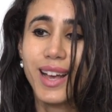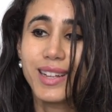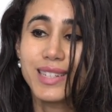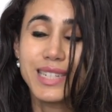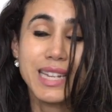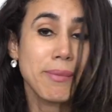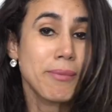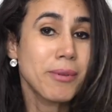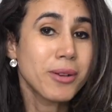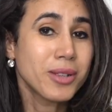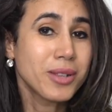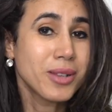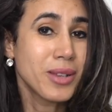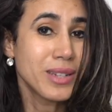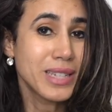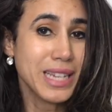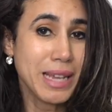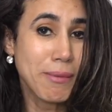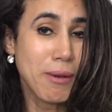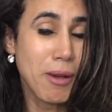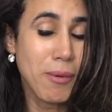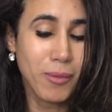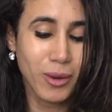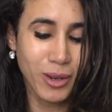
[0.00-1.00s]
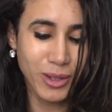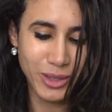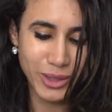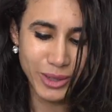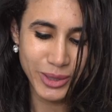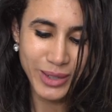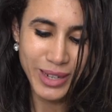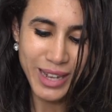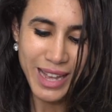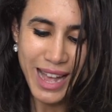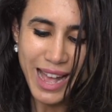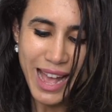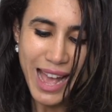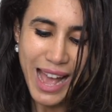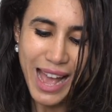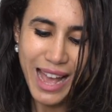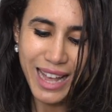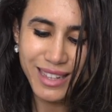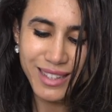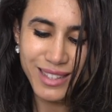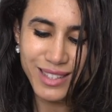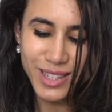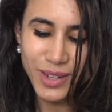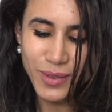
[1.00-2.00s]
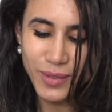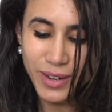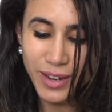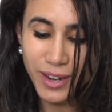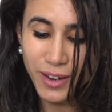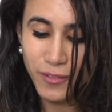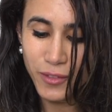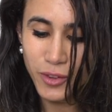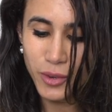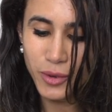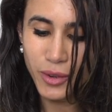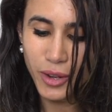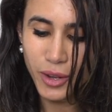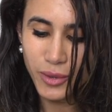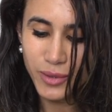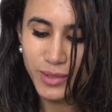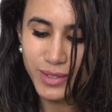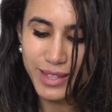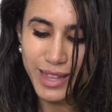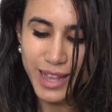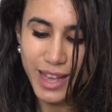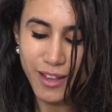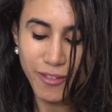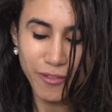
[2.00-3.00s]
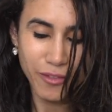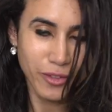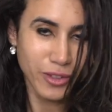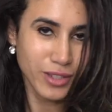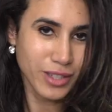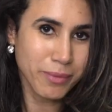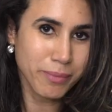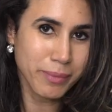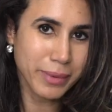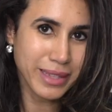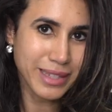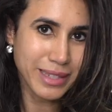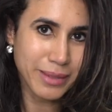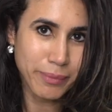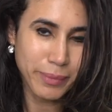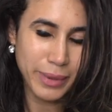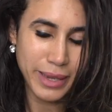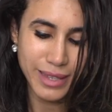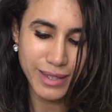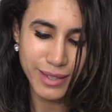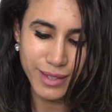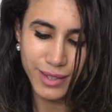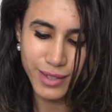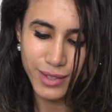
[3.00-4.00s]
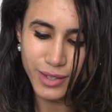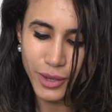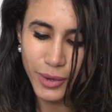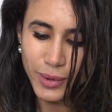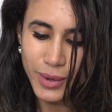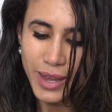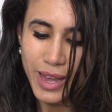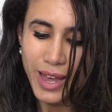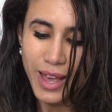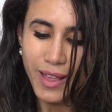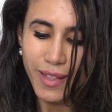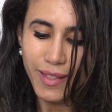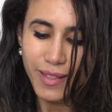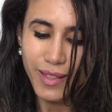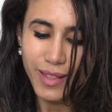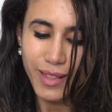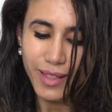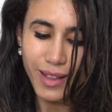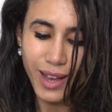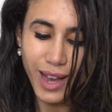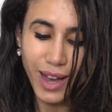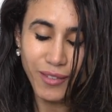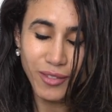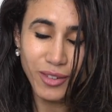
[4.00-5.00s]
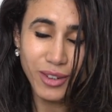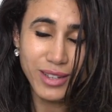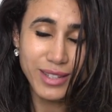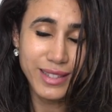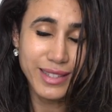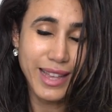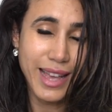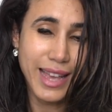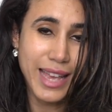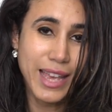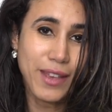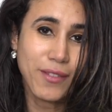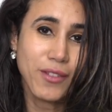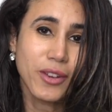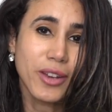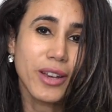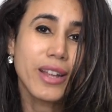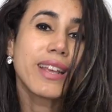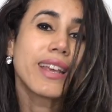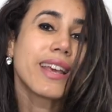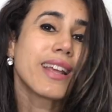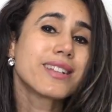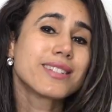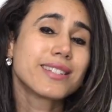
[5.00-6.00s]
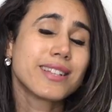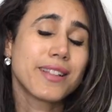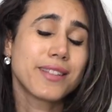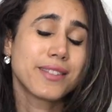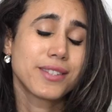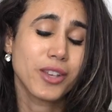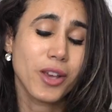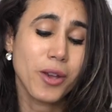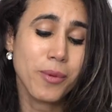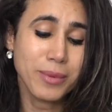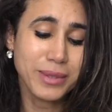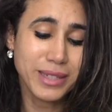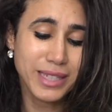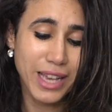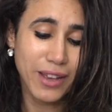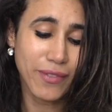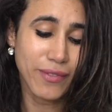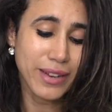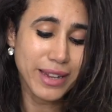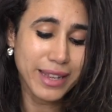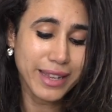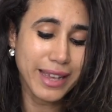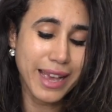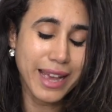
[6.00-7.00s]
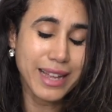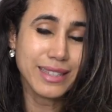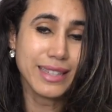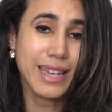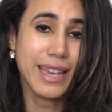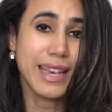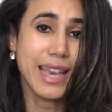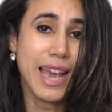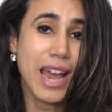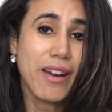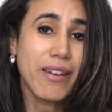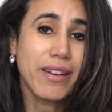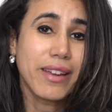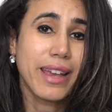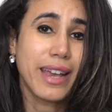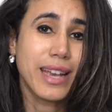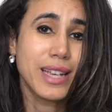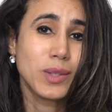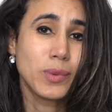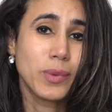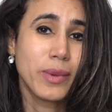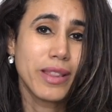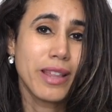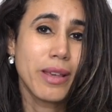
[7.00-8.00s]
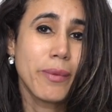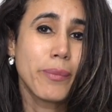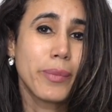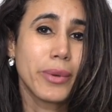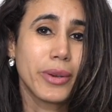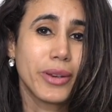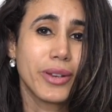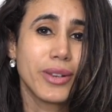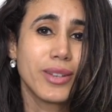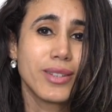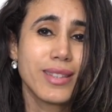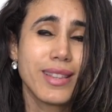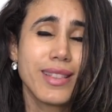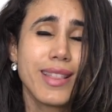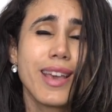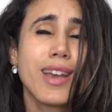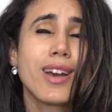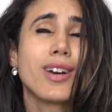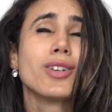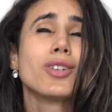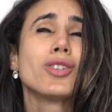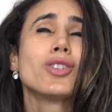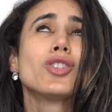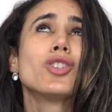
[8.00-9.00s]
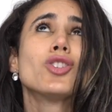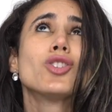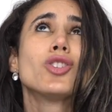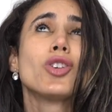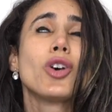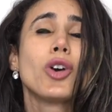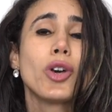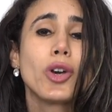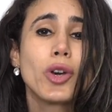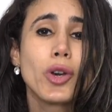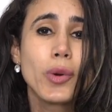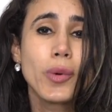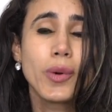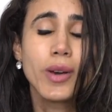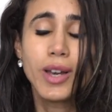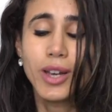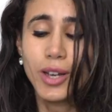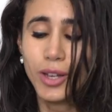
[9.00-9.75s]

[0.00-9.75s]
Demo model and so on, and a few notes there for some bits and pieces. So I've got to say, if you're going to get a stethoscope, definitely get a carry case with it because they are so